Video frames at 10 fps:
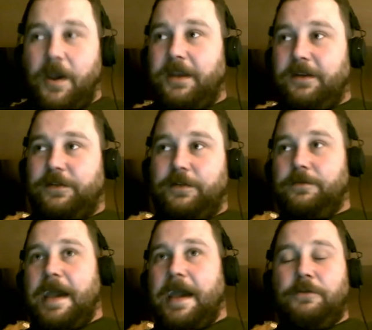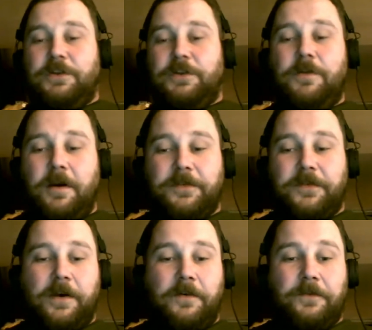trying to outdo
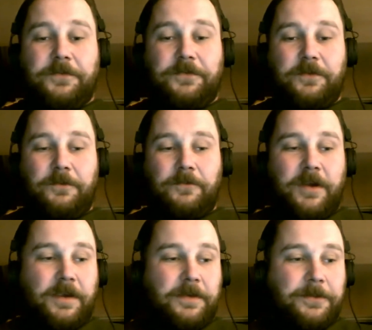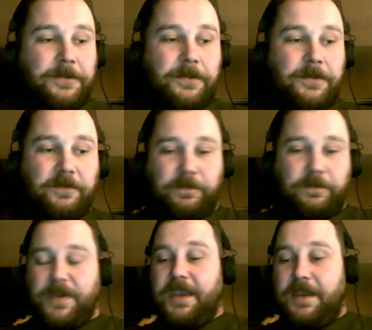ourselves with
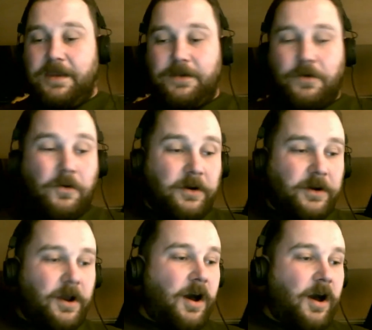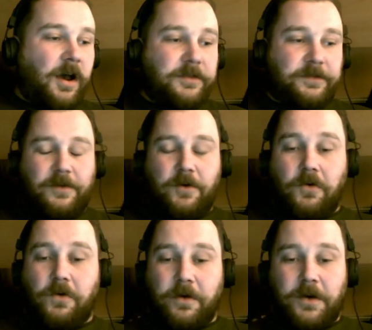speed or
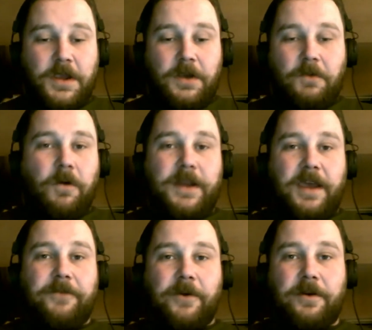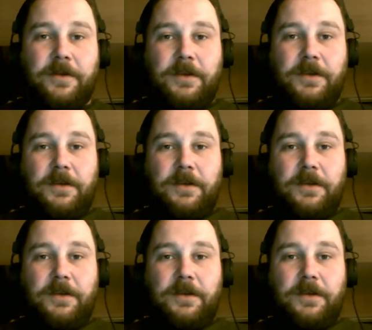cost or whatever.